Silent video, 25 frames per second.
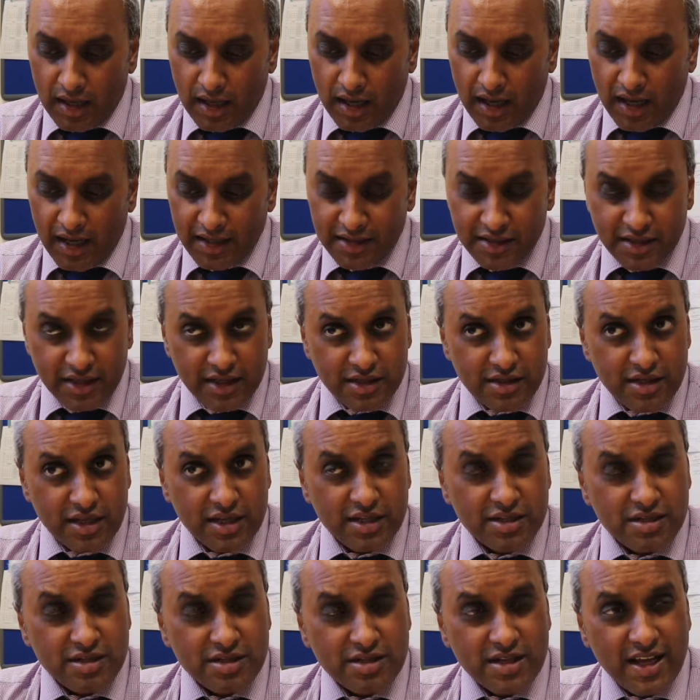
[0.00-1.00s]
And it
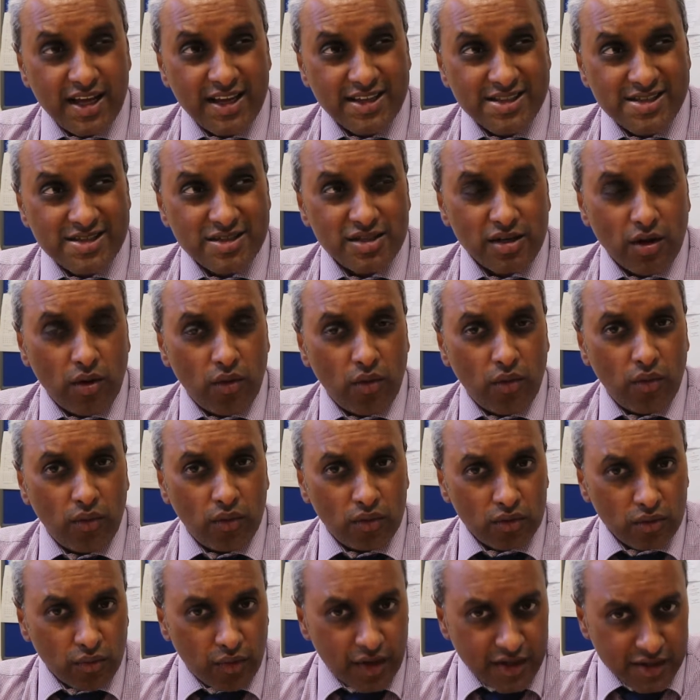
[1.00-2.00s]
isn't
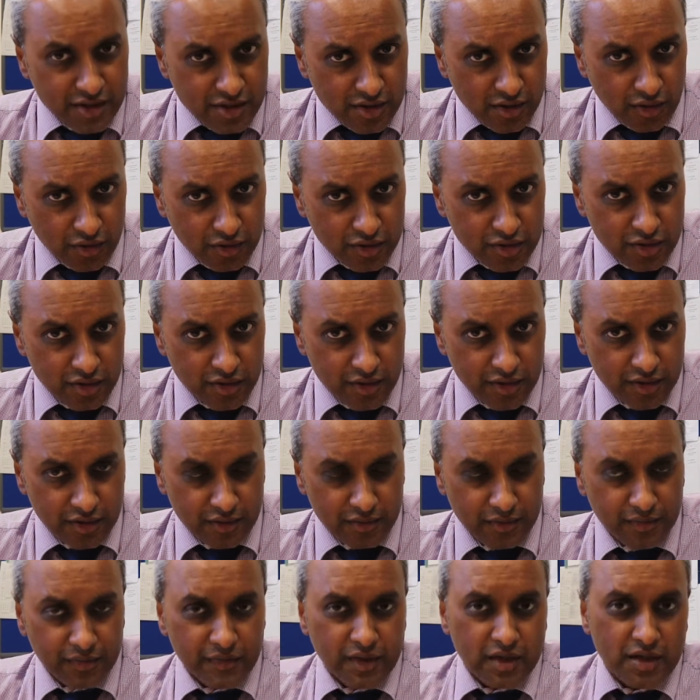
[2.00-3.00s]
always
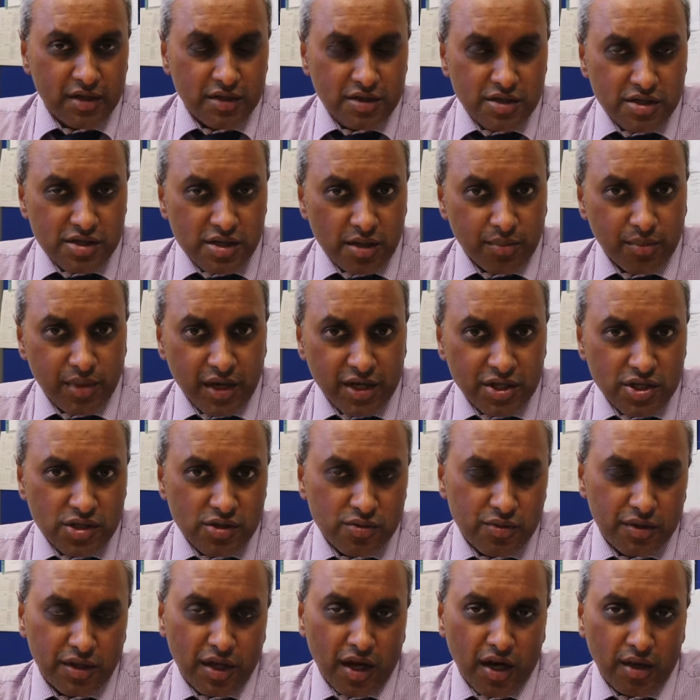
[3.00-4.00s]
nocturnal. Some
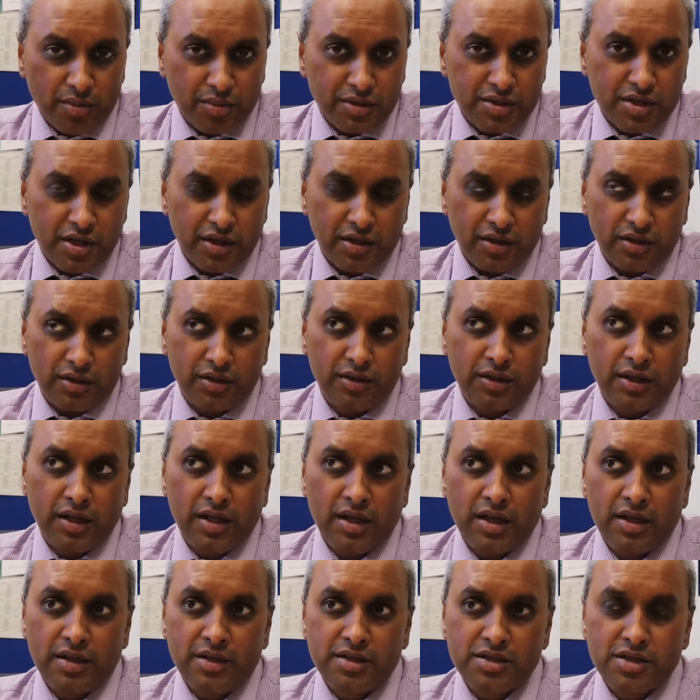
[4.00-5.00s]
patients with carpal tunnel
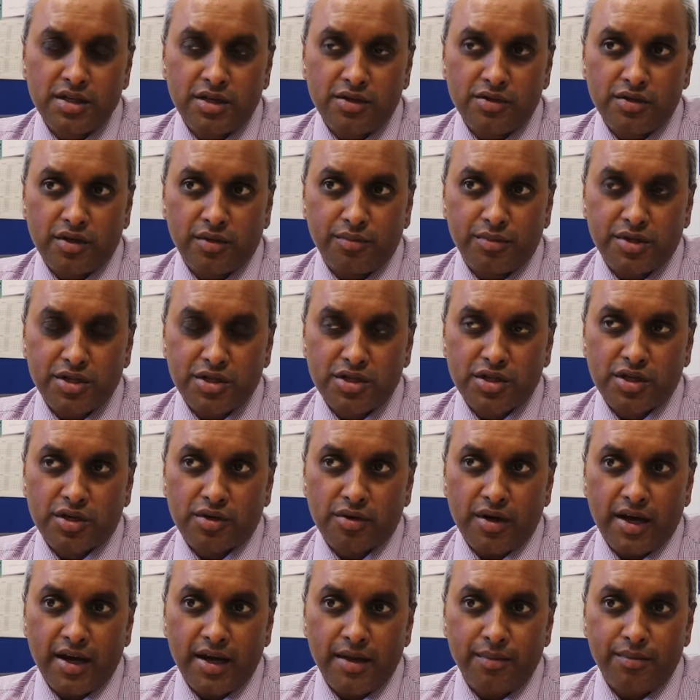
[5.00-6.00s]
syndrome
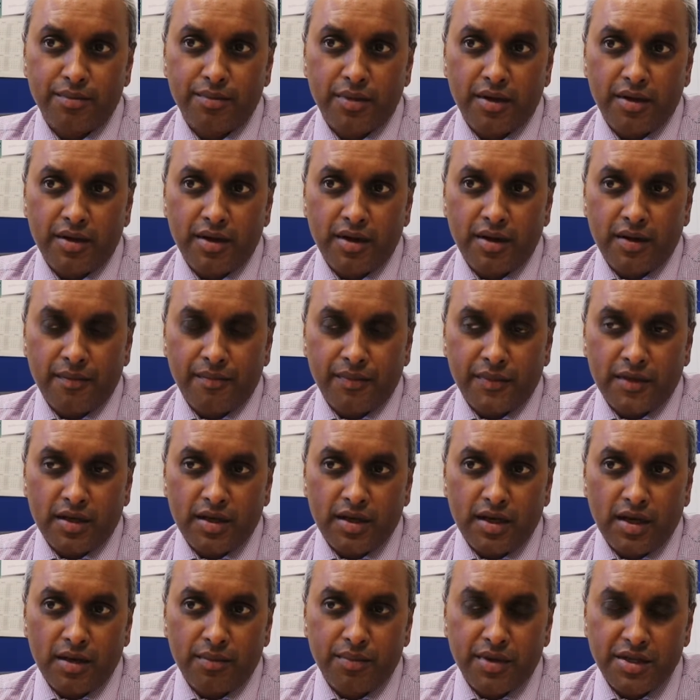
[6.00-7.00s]
describe
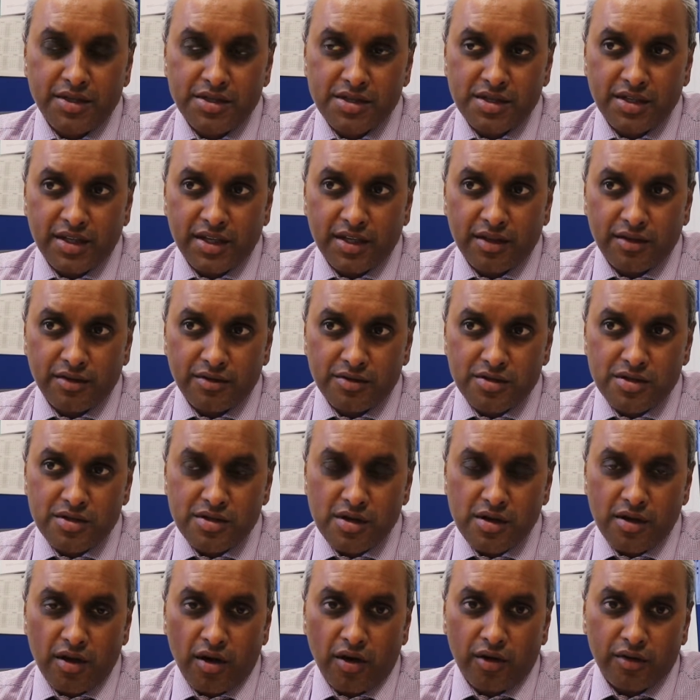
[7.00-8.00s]
pins and needles
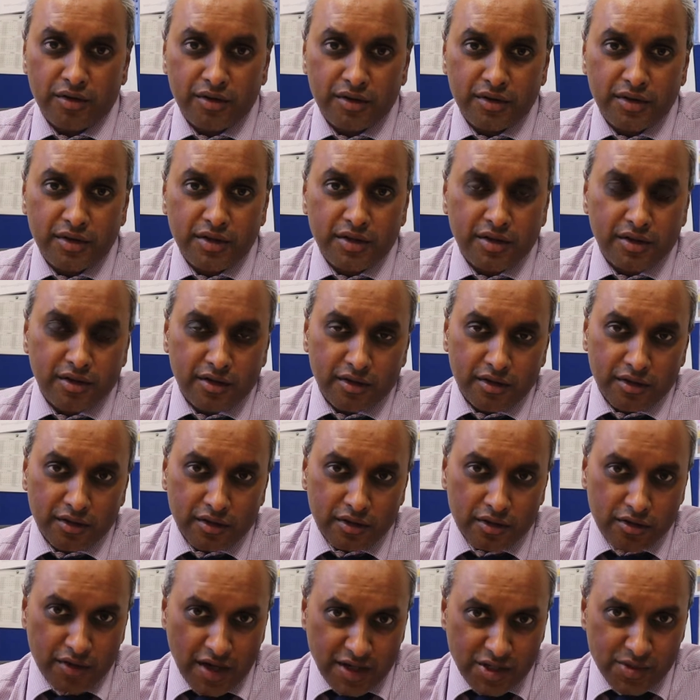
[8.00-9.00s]
on
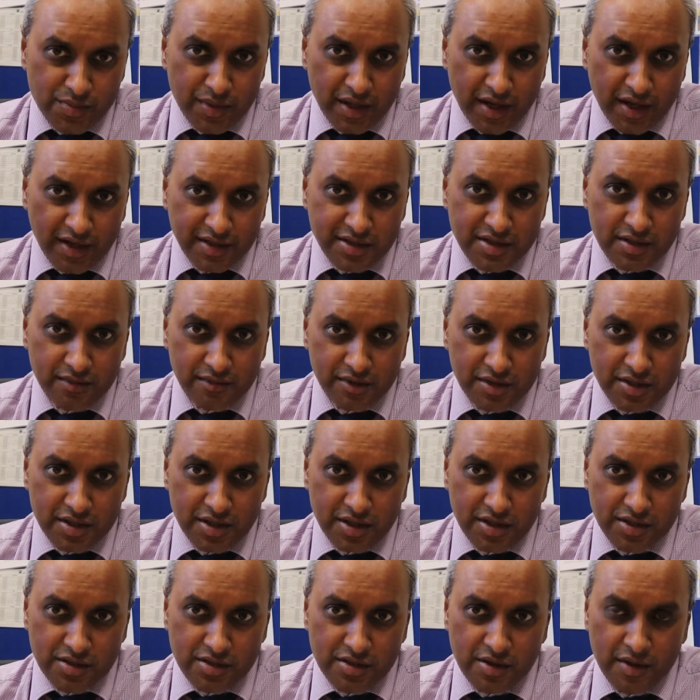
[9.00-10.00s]
grasping
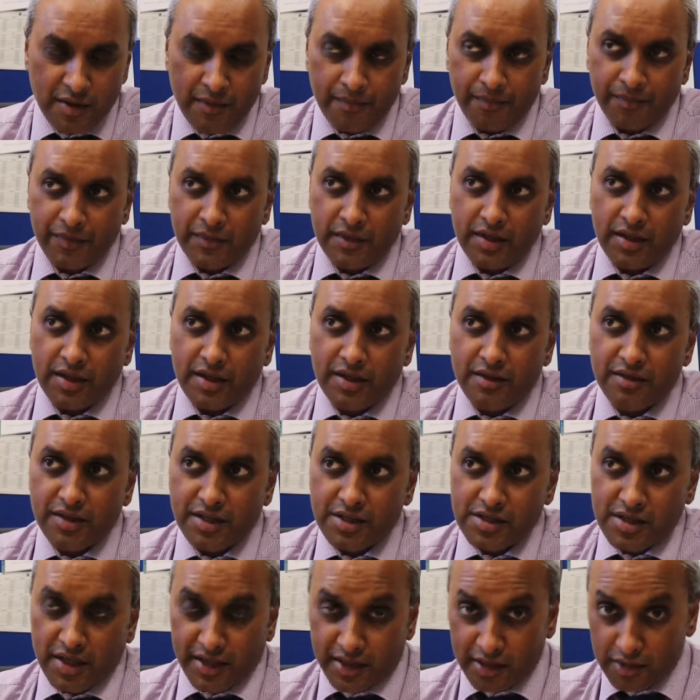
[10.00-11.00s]
activities,
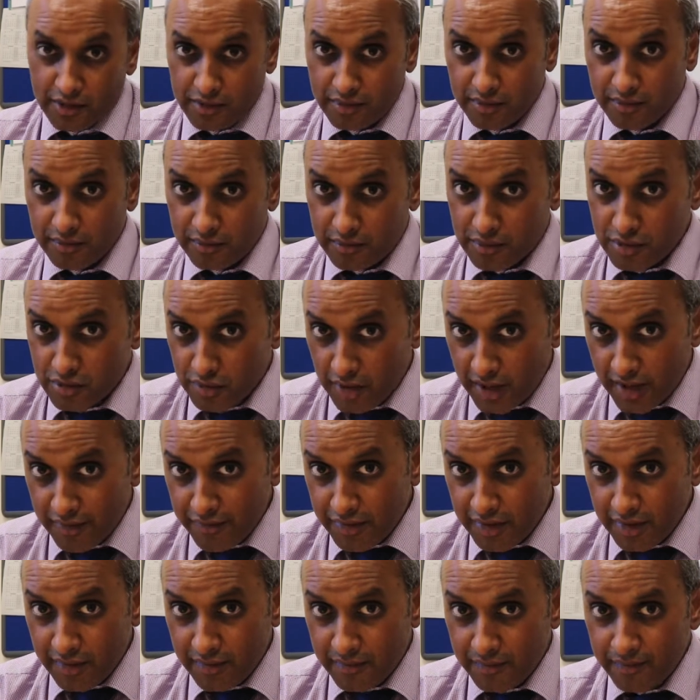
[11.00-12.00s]
things like
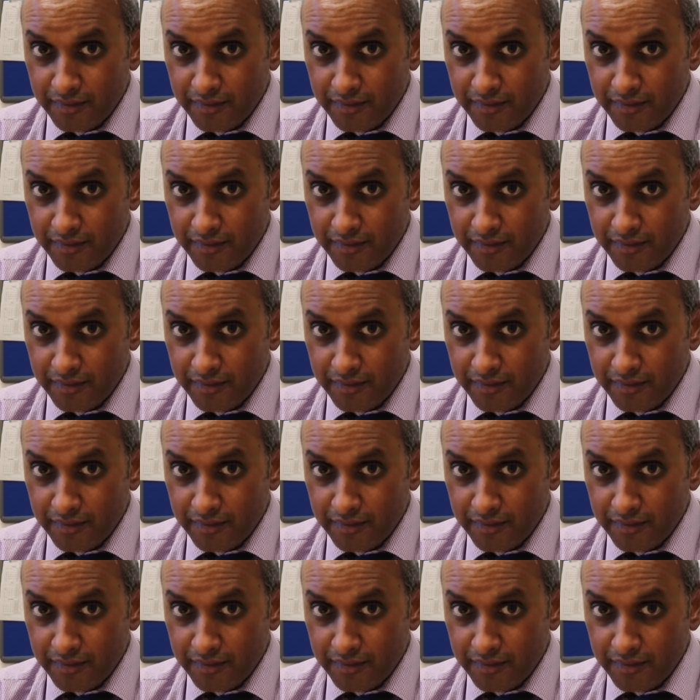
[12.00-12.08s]
driving,